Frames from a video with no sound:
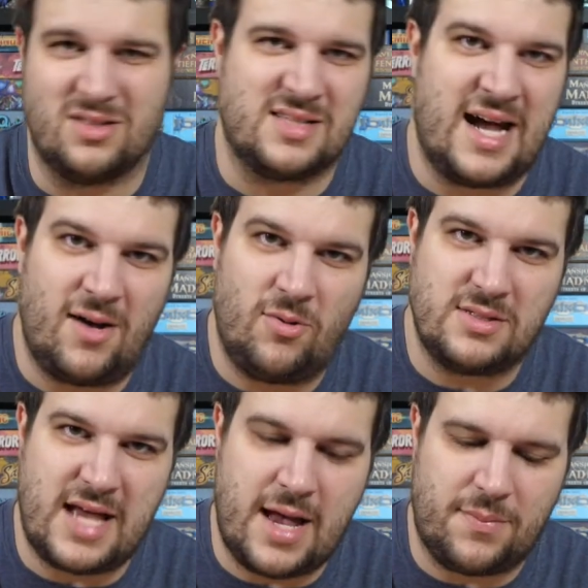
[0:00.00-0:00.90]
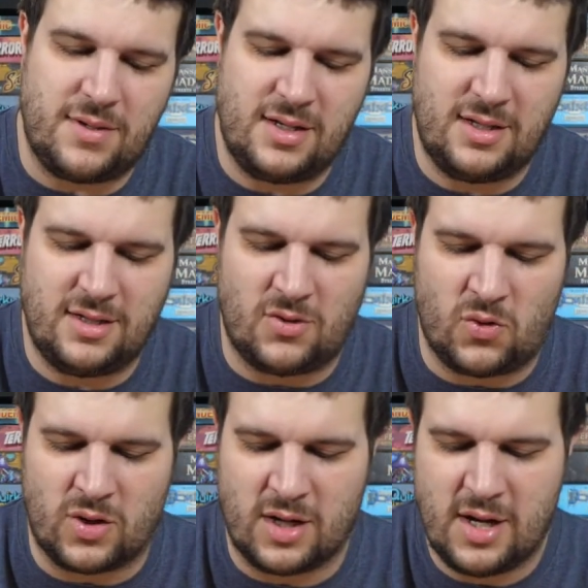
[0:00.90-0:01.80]
Is that what's happening?
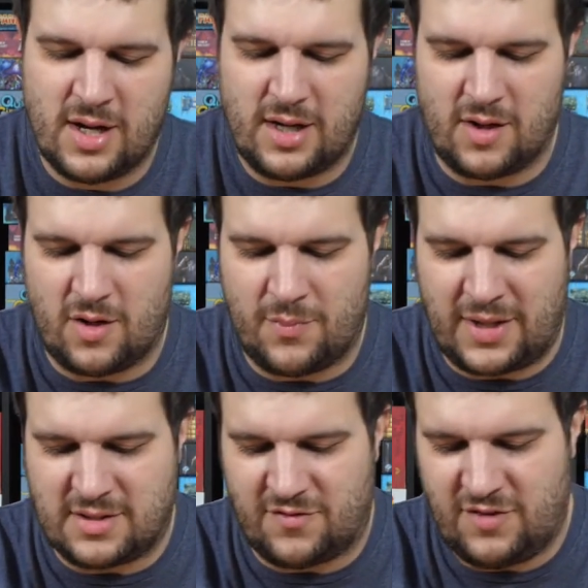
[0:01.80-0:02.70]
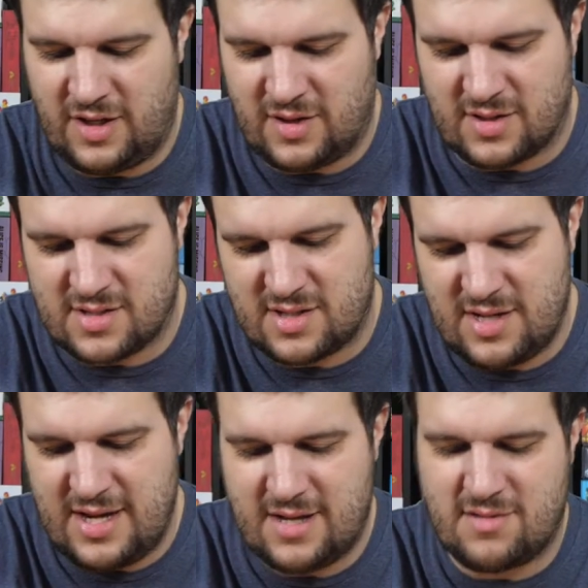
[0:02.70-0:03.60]
Or am I defeating this
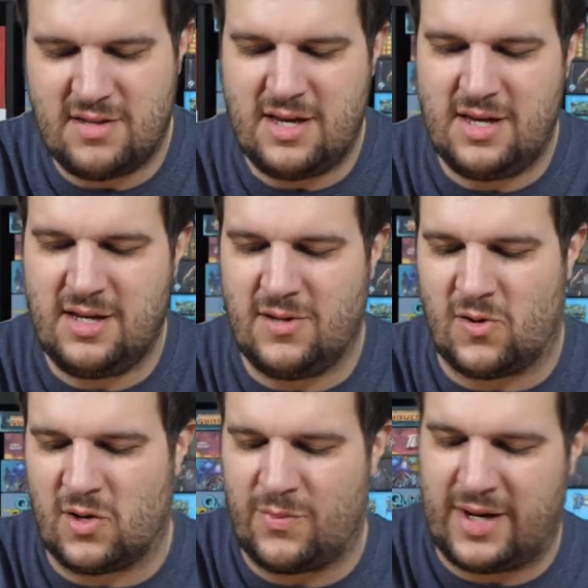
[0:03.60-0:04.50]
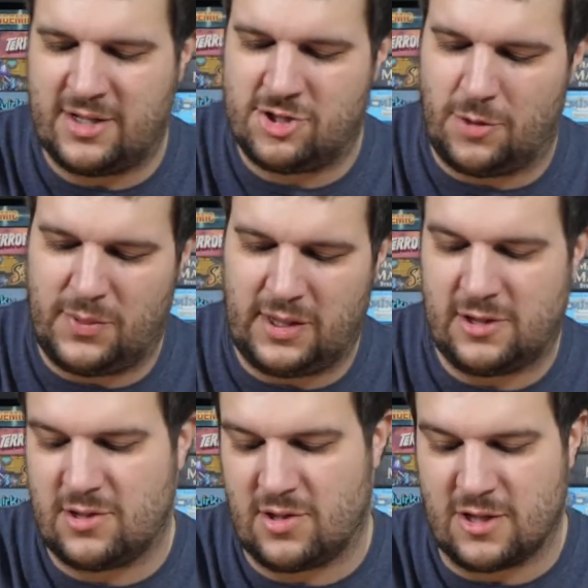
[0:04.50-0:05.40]
snake thing? Or am I jumping
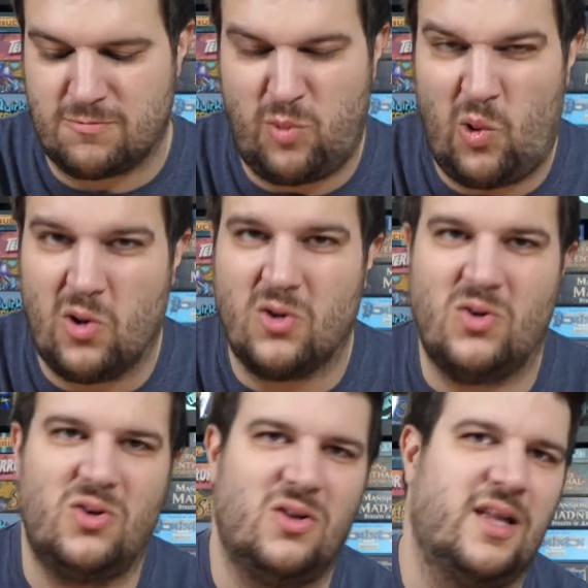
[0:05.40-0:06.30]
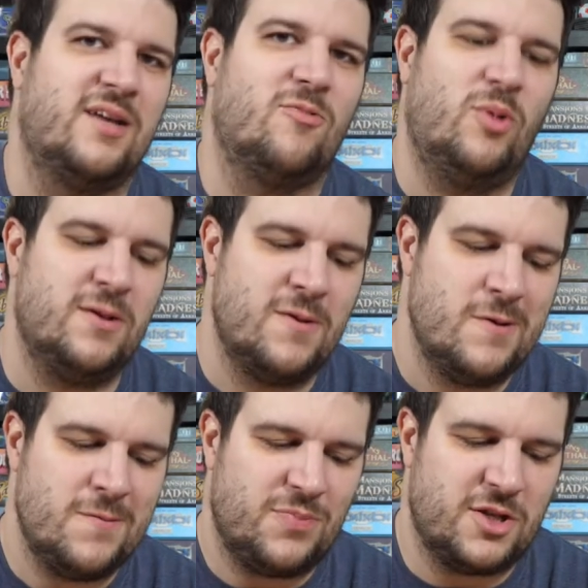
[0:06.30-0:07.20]
into this portal? Like, what?
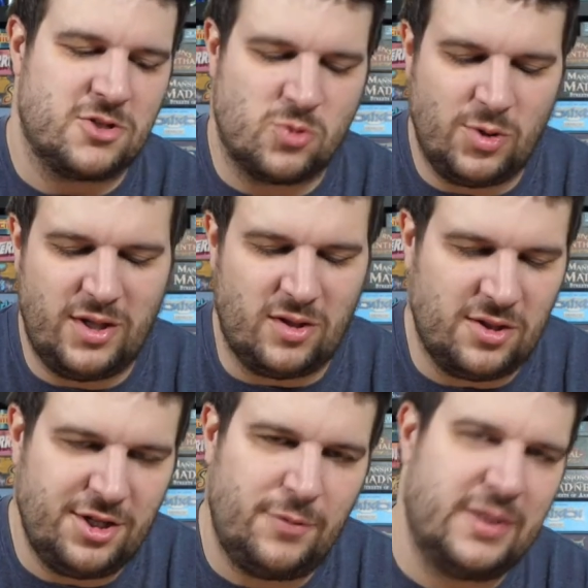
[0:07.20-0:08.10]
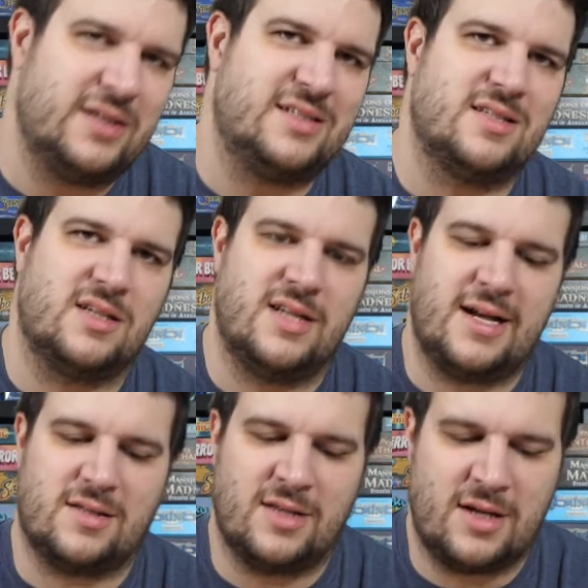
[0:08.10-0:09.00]
There's really a little bit of
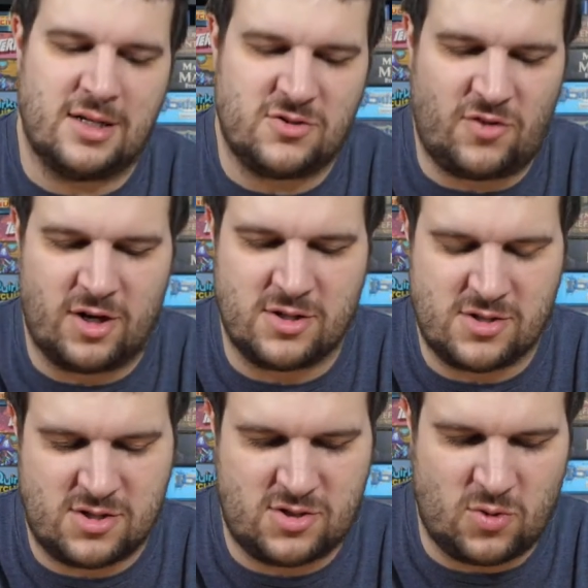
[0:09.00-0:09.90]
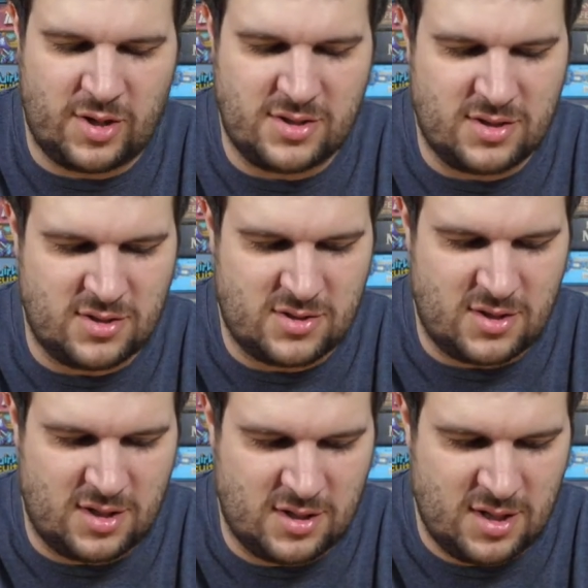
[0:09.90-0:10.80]
disconnect there as far as the story is
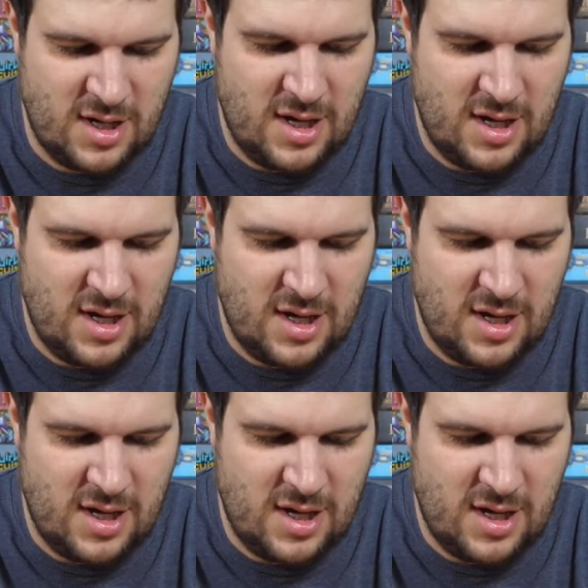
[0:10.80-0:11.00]
concerned.